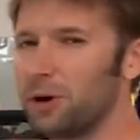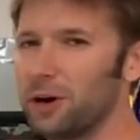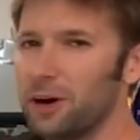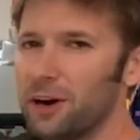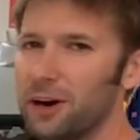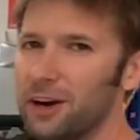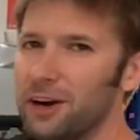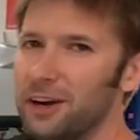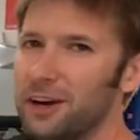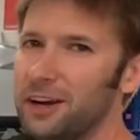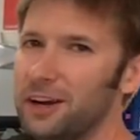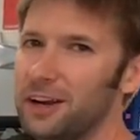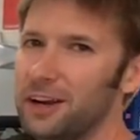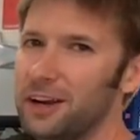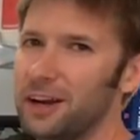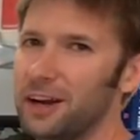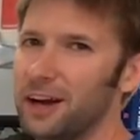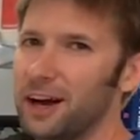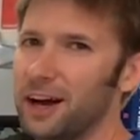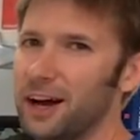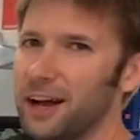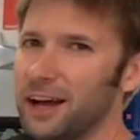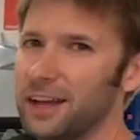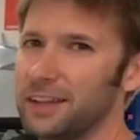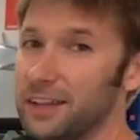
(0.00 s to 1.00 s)
bar,
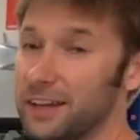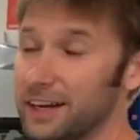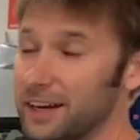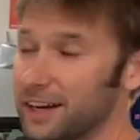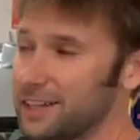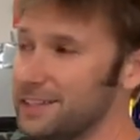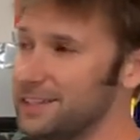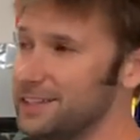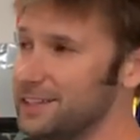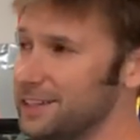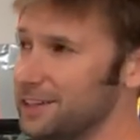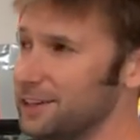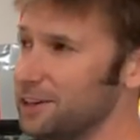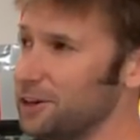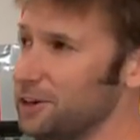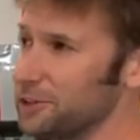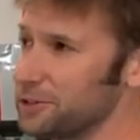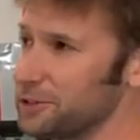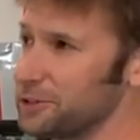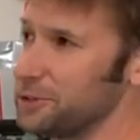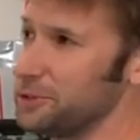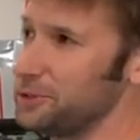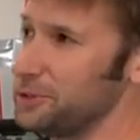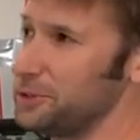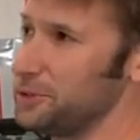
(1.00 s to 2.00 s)
uh, and then I did
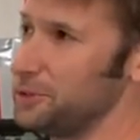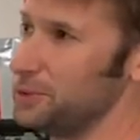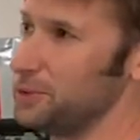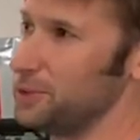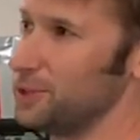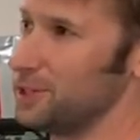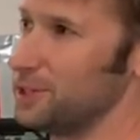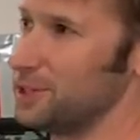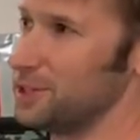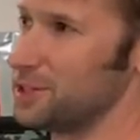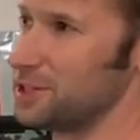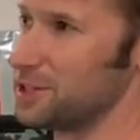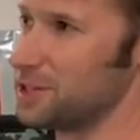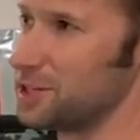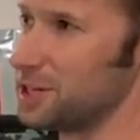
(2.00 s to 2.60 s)
also do the